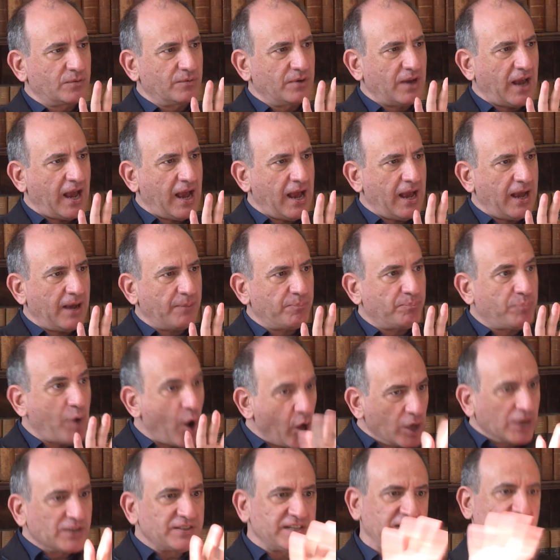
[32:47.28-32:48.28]
uh,
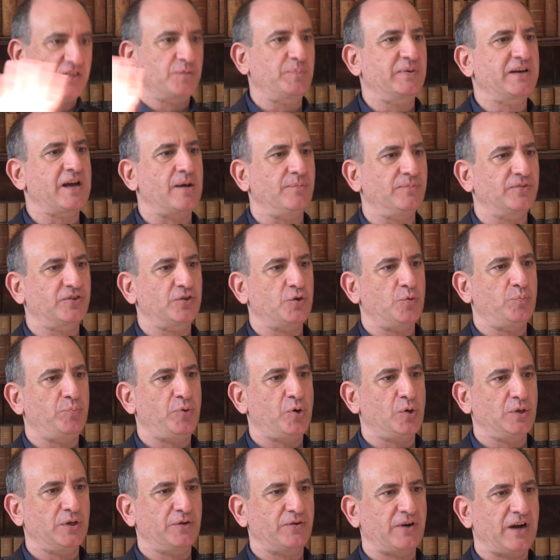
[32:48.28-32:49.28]
politics has become so
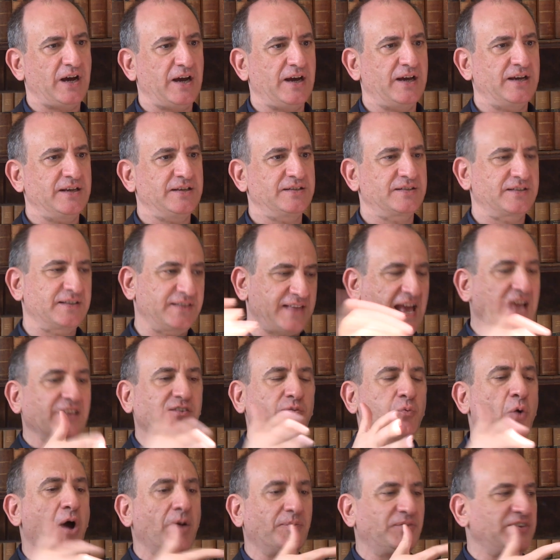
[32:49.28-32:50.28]
polarised,
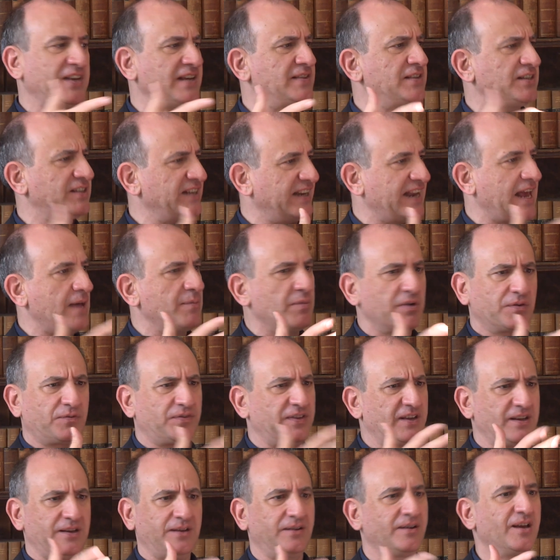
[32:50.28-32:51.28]
that's what I'm saying. The dilemma of
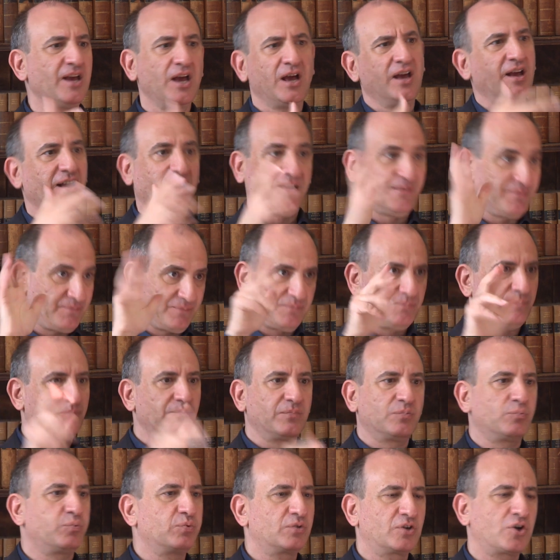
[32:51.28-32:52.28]
the
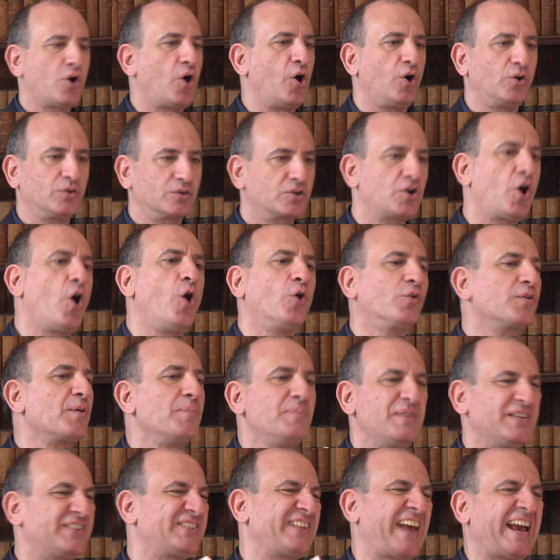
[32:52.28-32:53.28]
call, call them
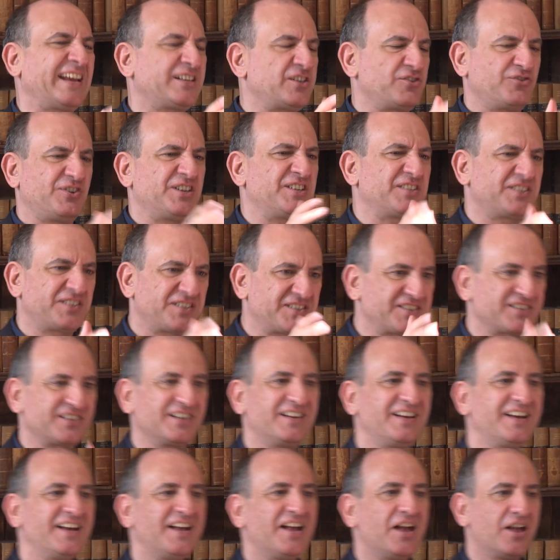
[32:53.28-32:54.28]
the satirists.
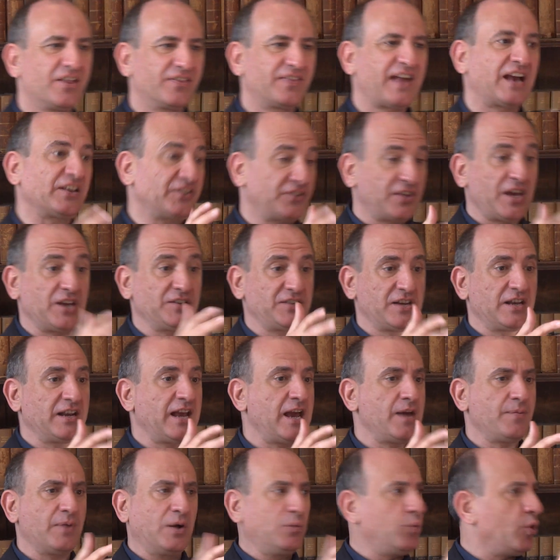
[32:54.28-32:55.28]
That's their
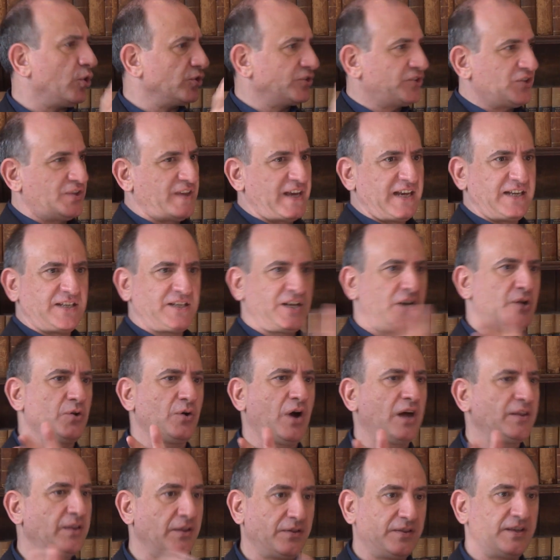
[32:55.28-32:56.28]
dilemma. What do they do
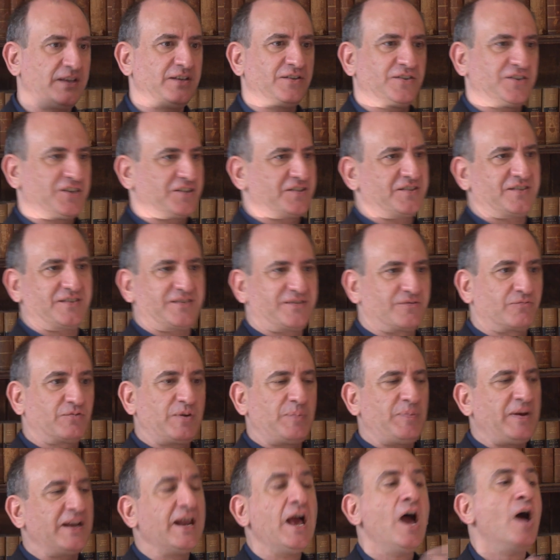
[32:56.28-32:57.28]
other than just
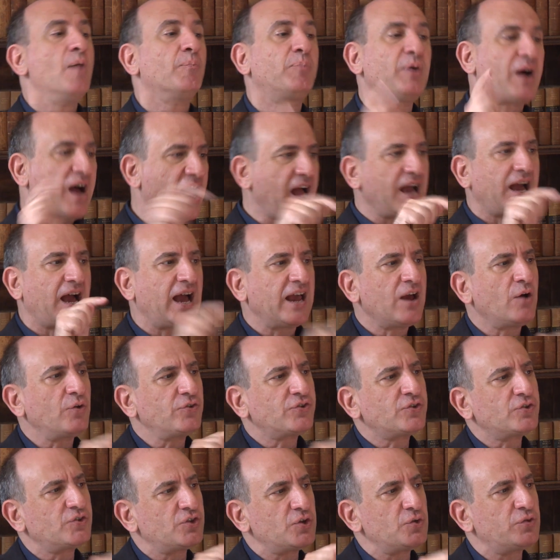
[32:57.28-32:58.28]
repeat? But I
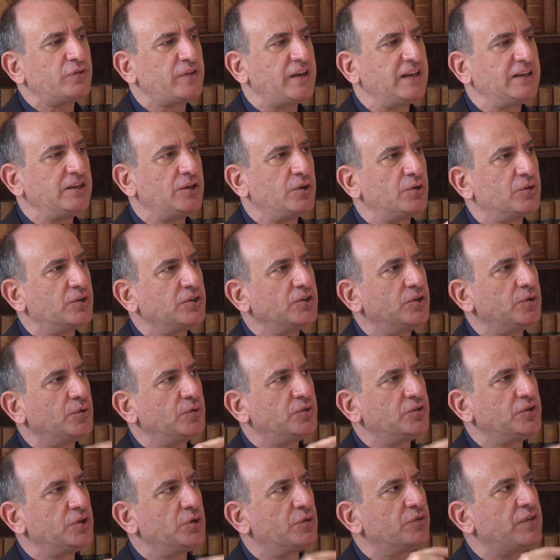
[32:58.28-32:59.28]
also do think you you
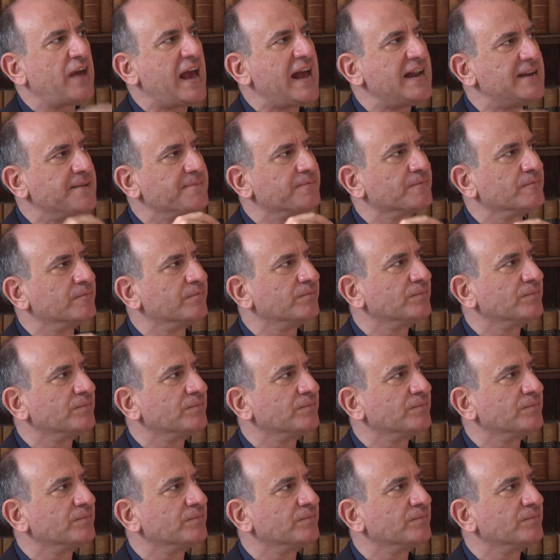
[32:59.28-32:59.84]
you're then.